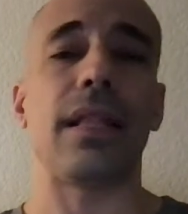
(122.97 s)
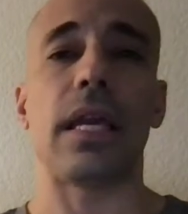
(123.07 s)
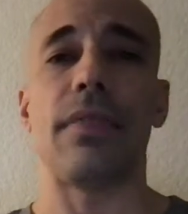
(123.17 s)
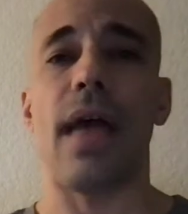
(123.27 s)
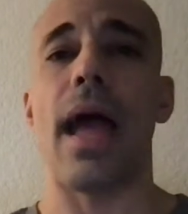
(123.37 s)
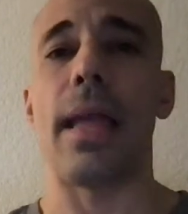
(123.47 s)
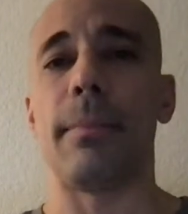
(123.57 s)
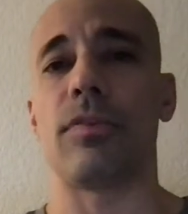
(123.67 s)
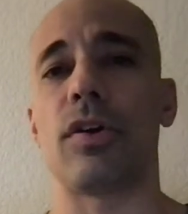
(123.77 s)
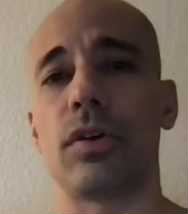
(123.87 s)
like that
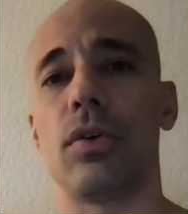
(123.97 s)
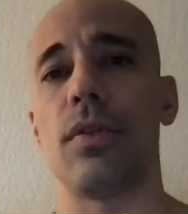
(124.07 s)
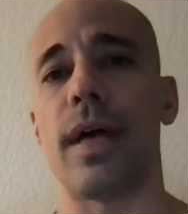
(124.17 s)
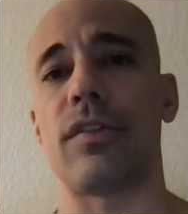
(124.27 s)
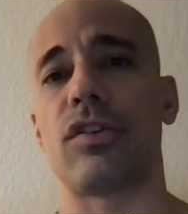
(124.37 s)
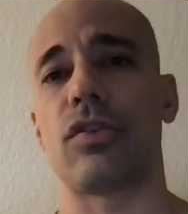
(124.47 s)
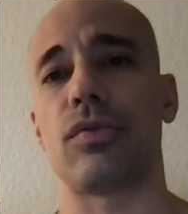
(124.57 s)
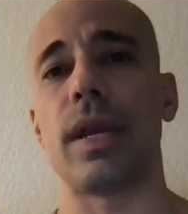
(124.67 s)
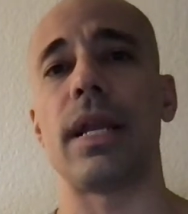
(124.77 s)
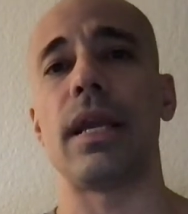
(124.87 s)
internal that's
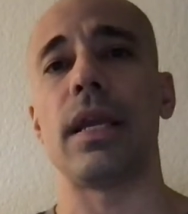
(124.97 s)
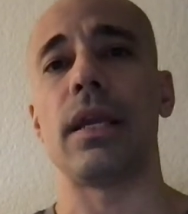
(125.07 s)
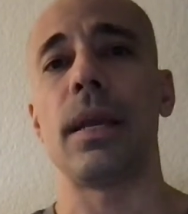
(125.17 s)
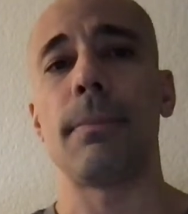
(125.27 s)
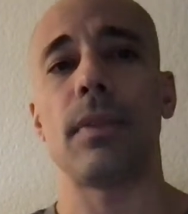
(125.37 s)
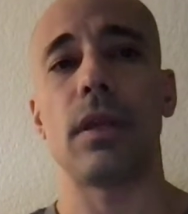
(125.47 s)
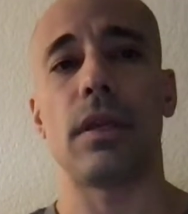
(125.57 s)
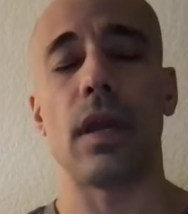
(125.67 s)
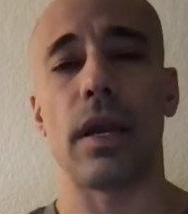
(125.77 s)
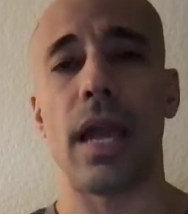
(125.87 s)
creating
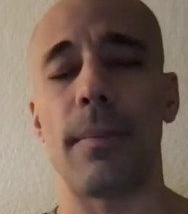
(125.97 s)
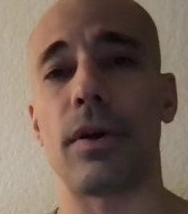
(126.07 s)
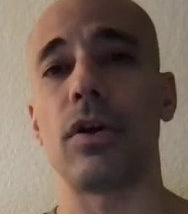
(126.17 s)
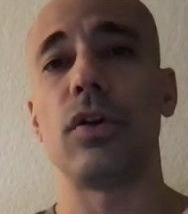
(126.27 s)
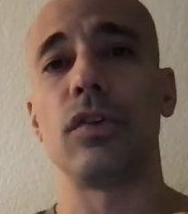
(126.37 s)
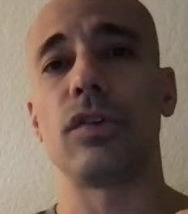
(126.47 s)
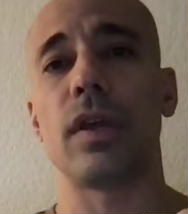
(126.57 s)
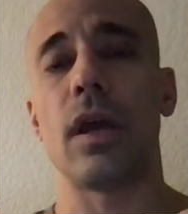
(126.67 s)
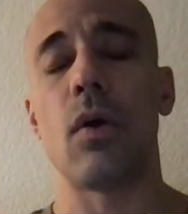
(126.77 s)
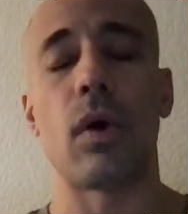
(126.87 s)
chemicals,
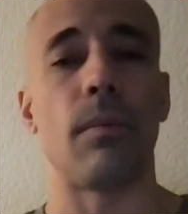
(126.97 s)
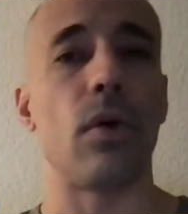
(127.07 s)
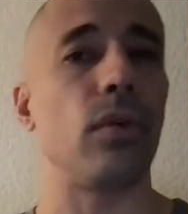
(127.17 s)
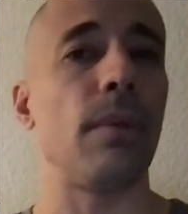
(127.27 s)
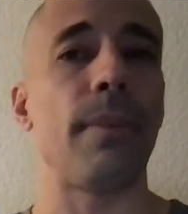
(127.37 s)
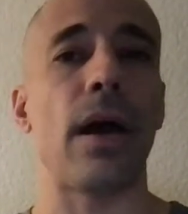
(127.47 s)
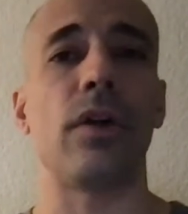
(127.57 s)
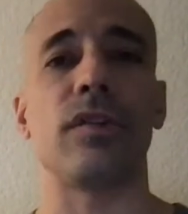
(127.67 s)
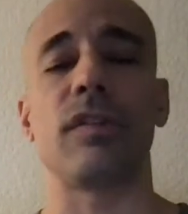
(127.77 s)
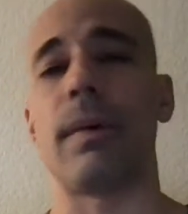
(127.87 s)
hormonal
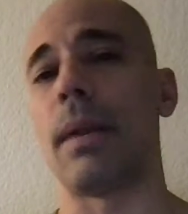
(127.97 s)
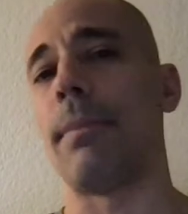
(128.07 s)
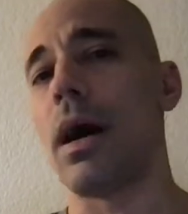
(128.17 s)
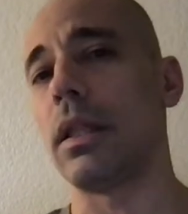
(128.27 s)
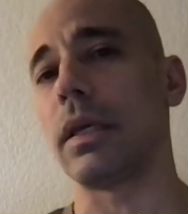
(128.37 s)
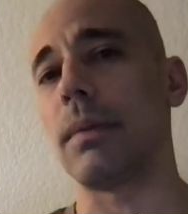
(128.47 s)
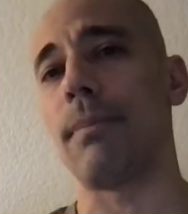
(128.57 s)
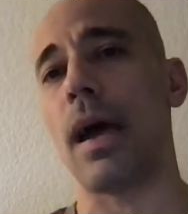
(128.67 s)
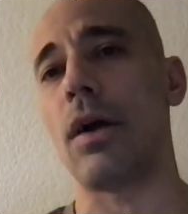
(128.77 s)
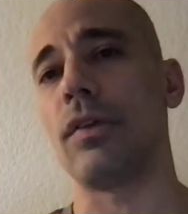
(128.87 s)
imbalances, metabolic
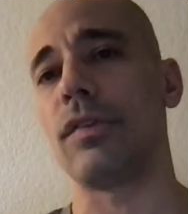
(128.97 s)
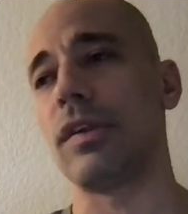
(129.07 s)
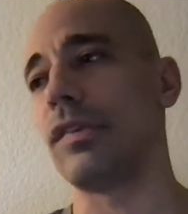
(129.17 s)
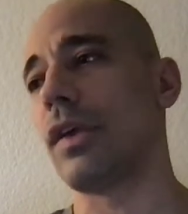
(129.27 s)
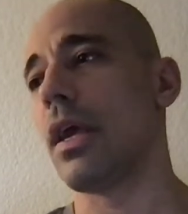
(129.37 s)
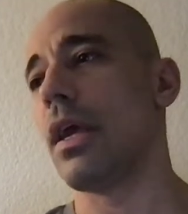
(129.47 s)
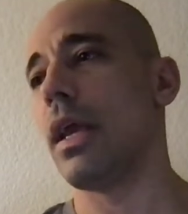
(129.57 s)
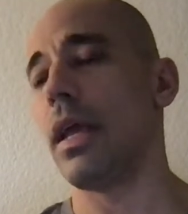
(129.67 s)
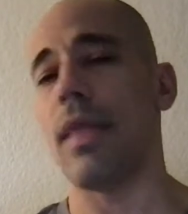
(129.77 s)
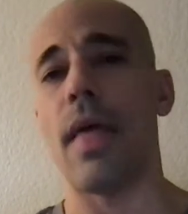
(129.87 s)
imbalances,
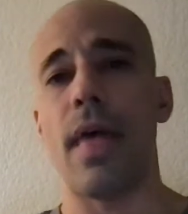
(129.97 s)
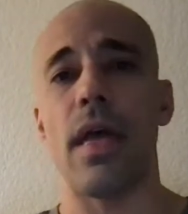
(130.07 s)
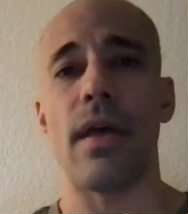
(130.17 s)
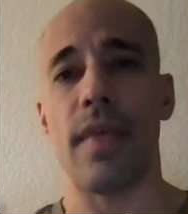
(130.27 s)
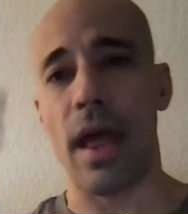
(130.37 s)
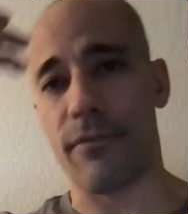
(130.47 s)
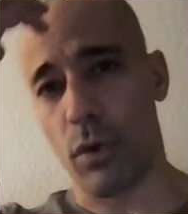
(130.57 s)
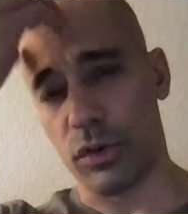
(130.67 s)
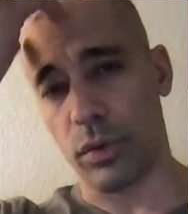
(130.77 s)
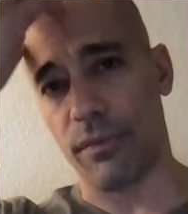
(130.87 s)
and that of
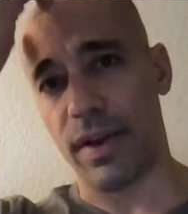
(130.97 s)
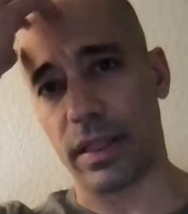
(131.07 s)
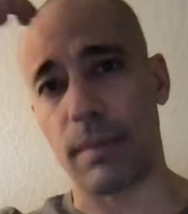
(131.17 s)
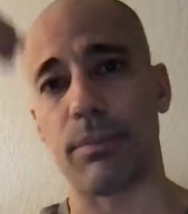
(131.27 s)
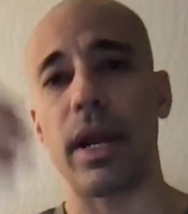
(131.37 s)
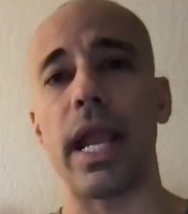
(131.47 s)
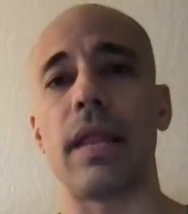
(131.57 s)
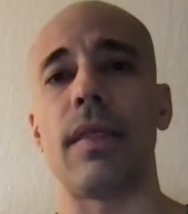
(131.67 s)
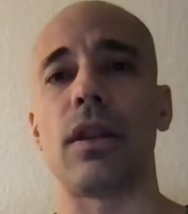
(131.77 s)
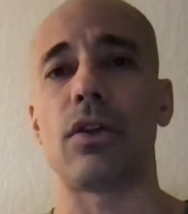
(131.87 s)
course will affect the brain
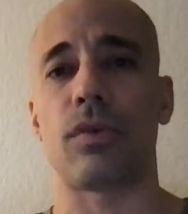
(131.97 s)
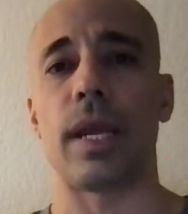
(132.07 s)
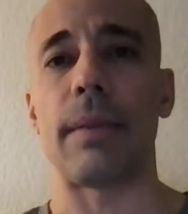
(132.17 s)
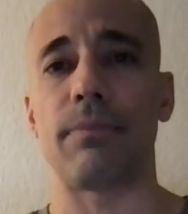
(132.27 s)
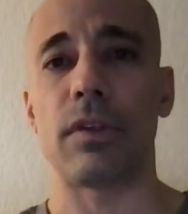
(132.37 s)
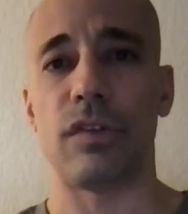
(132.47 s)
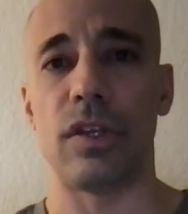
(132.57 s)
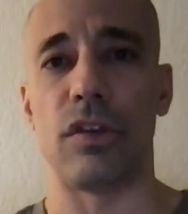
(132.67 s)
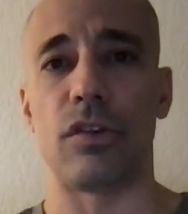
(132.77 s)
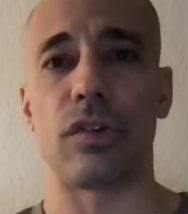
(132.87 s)
and then create
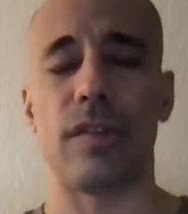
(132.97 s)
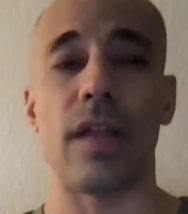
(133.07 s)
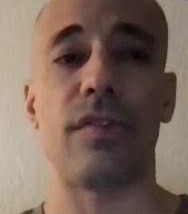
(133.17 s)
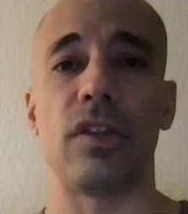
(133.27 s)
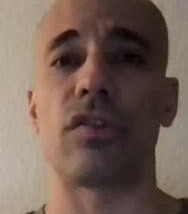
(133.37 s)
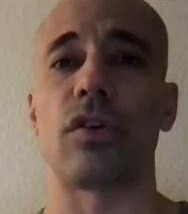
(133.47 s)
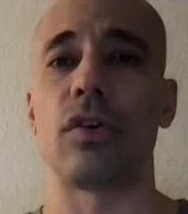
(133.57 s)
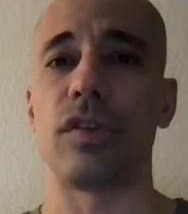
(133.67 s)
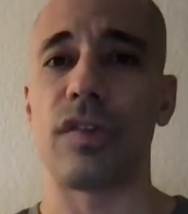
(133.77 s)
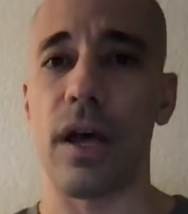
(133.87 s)
seizures. That's the
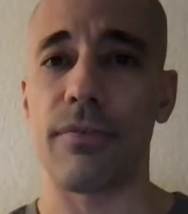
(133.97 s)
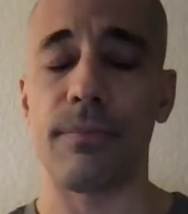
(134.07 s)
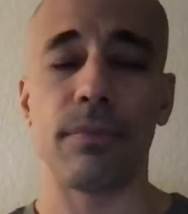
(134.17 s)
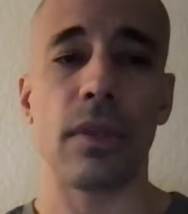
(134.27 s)
internal stuff.